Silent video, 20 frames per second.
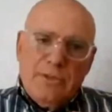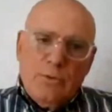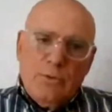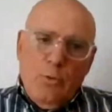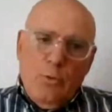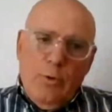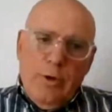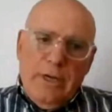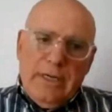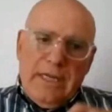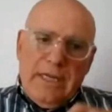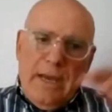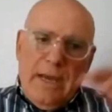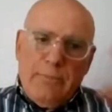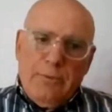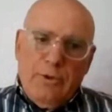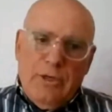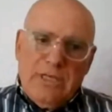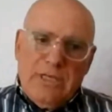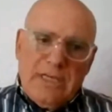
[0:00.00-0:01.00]
when
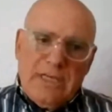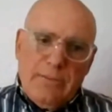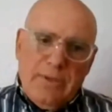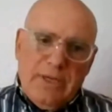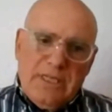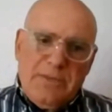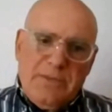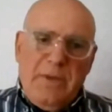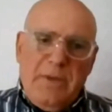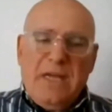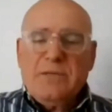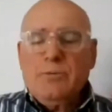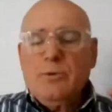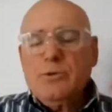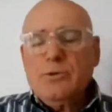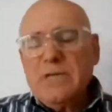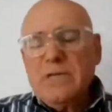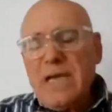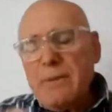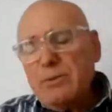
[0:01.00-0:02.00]
capitalism expands,
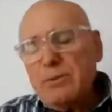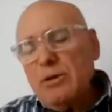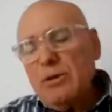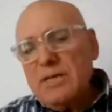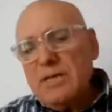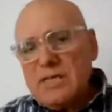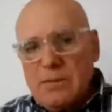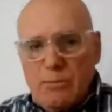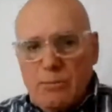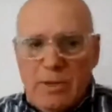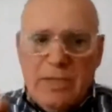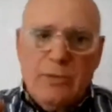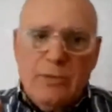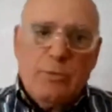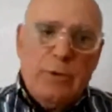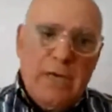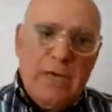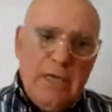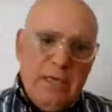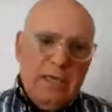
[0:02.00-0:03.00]
because capitalism, by the
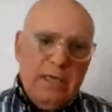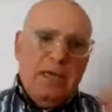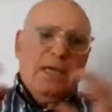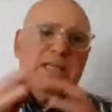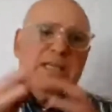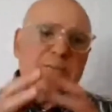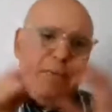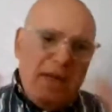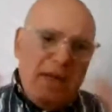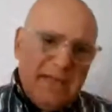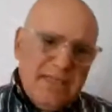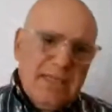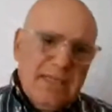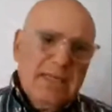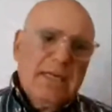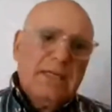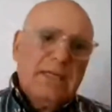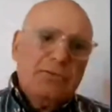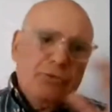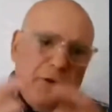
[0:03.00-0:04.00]
way, expands and
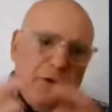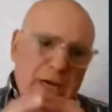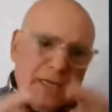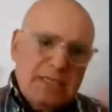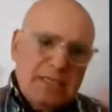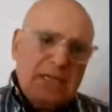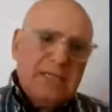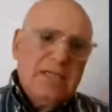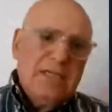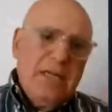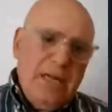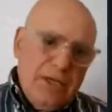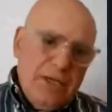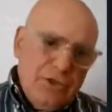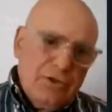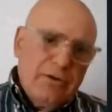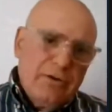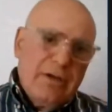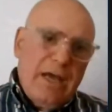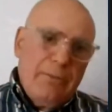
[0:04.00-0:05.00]
contracts. That's the
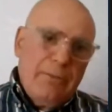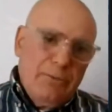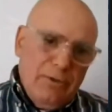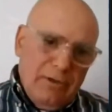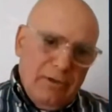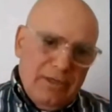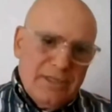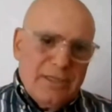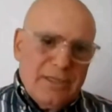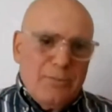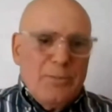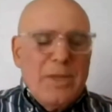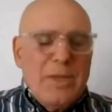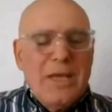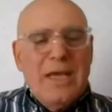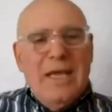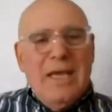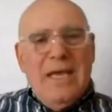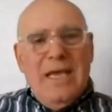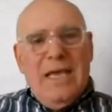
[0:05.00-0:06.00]
nature of capitalism.
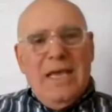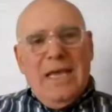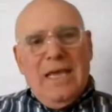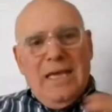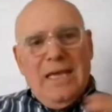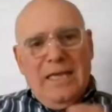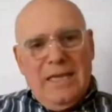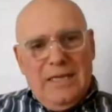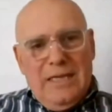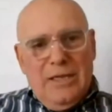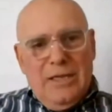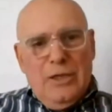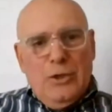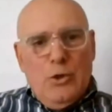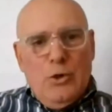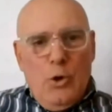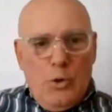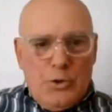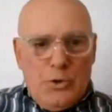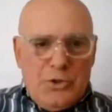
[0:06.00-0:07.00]
It
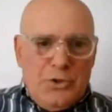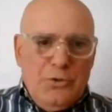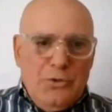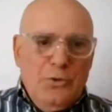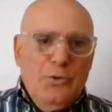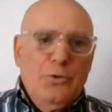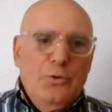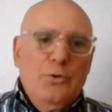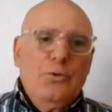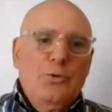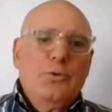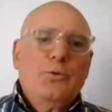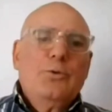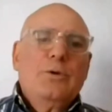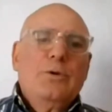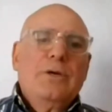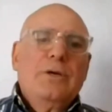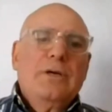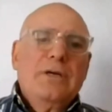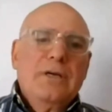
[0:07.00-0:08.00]
goes through
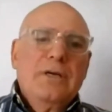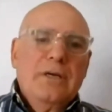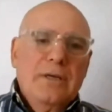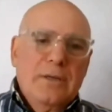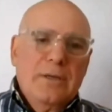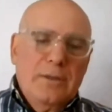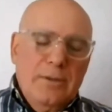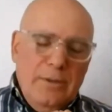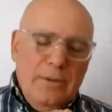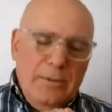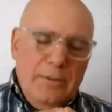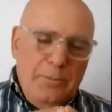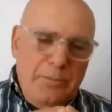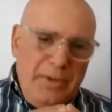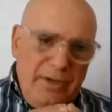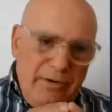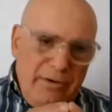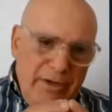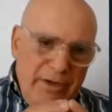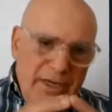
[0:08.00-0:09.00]

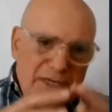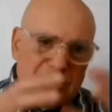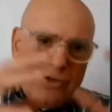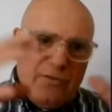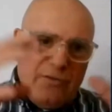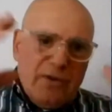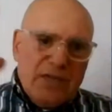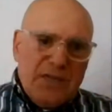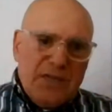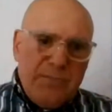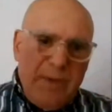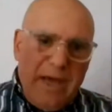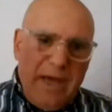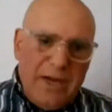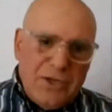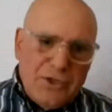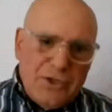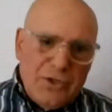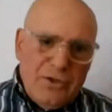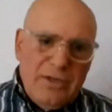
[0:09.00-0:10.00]
periods of
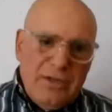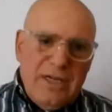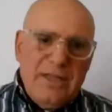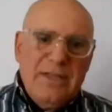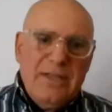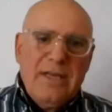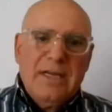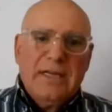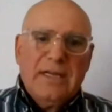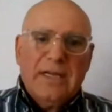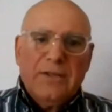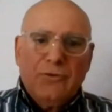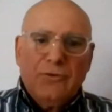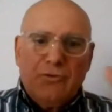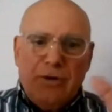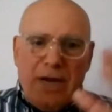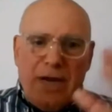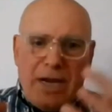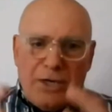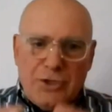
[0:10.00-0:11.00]
expansion and then
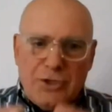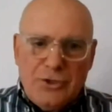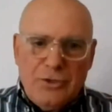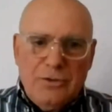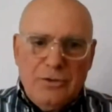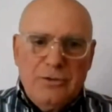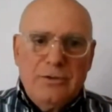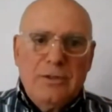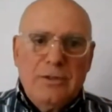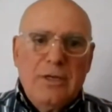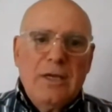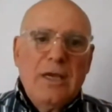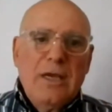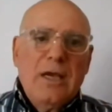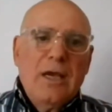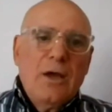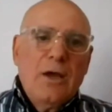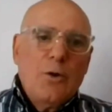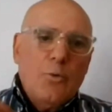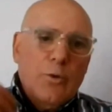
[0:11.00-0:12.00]
contraction.
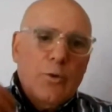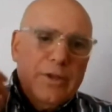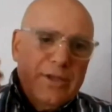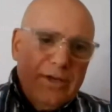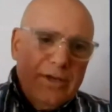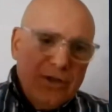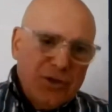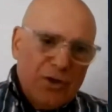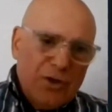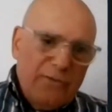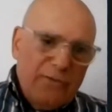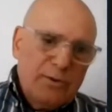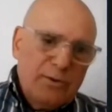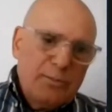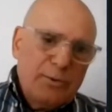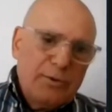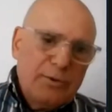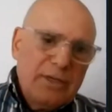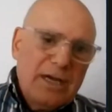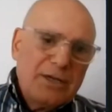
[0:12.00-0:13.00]
When there's
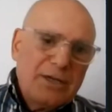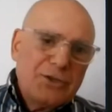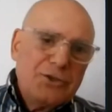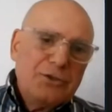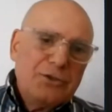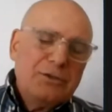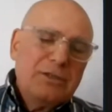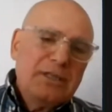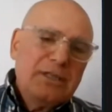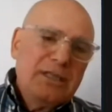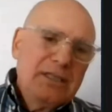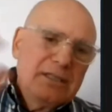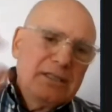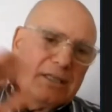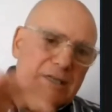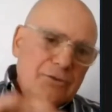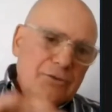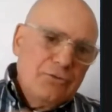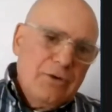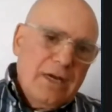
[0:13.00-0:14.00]
overproduction, it
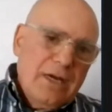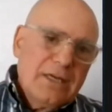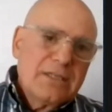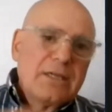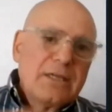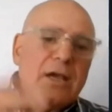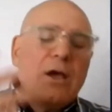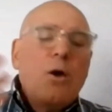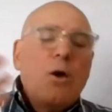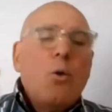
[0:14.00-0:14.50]
contracts.